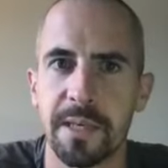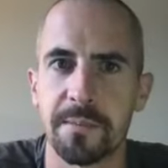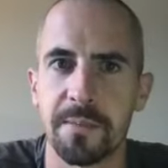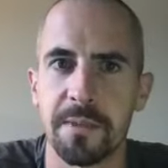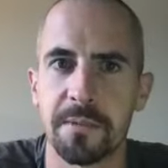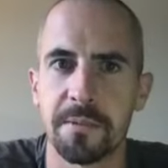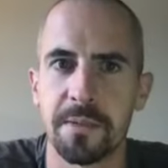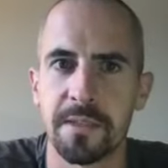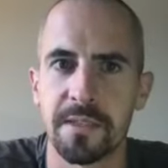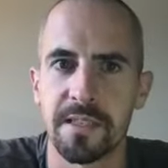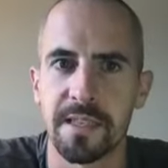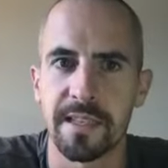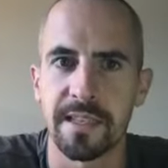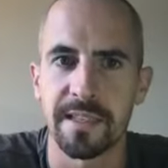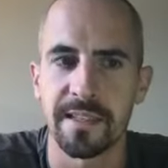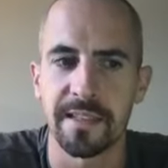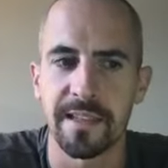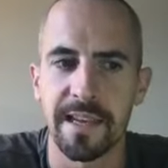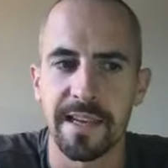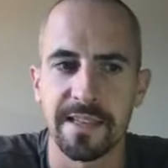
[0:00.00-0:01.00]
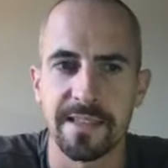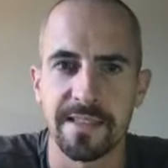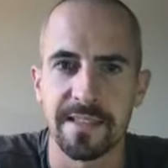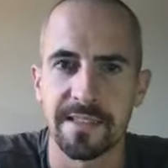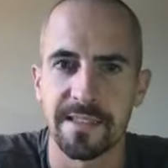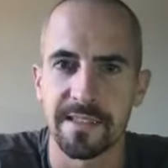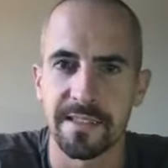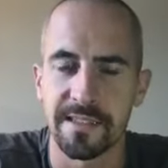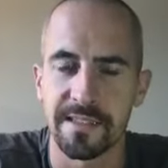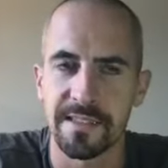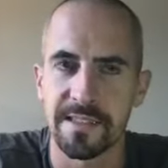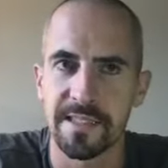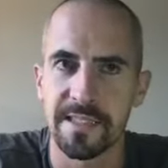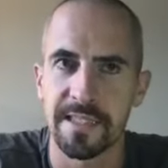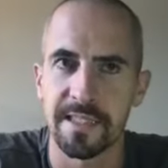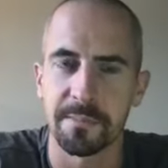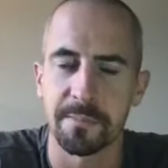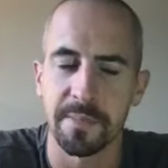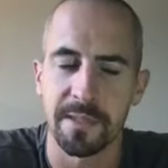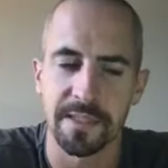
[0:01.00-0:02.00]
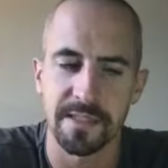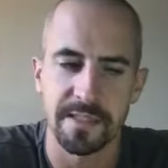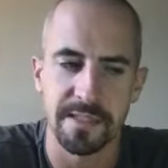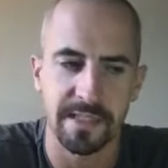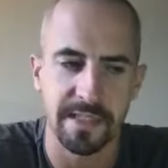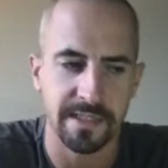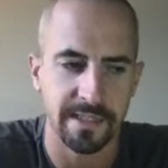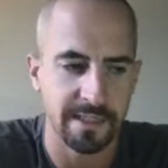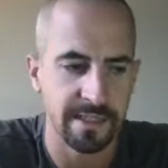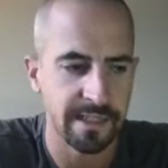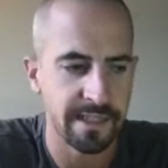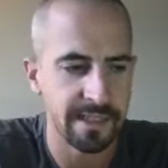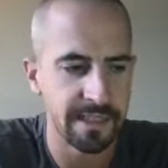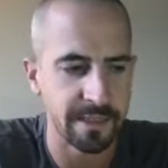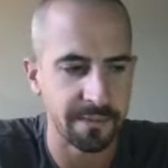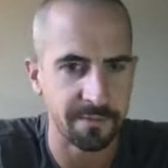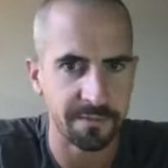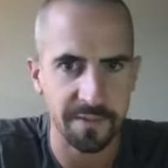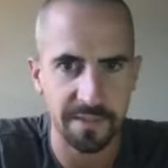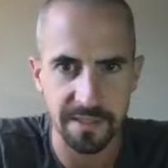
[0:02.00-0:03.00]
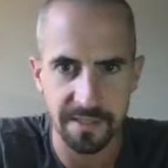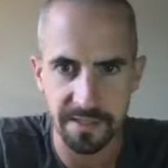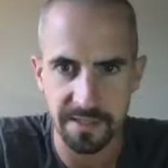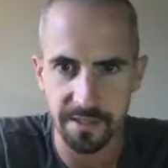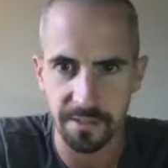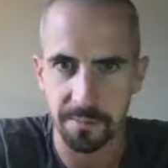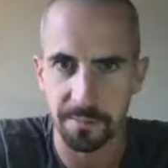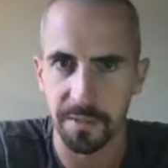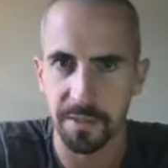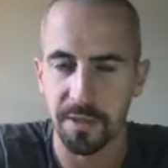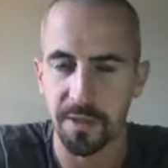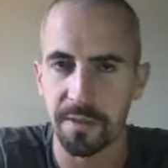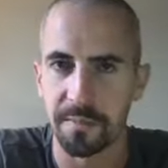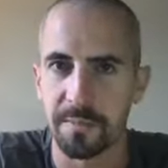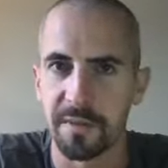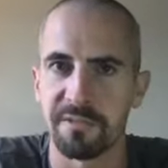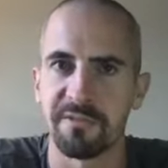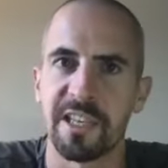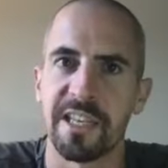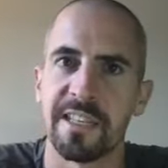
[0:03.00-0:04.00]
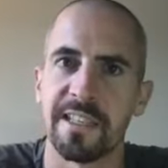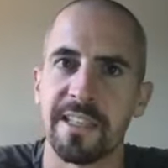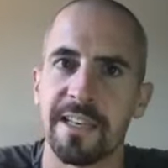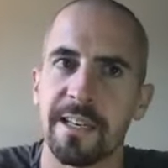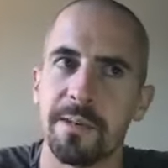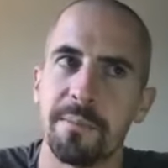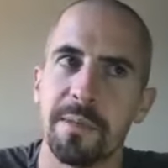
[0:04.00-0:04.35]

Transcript: I'm almost like hesitant to say it, but it's like it feels so beyond me right now.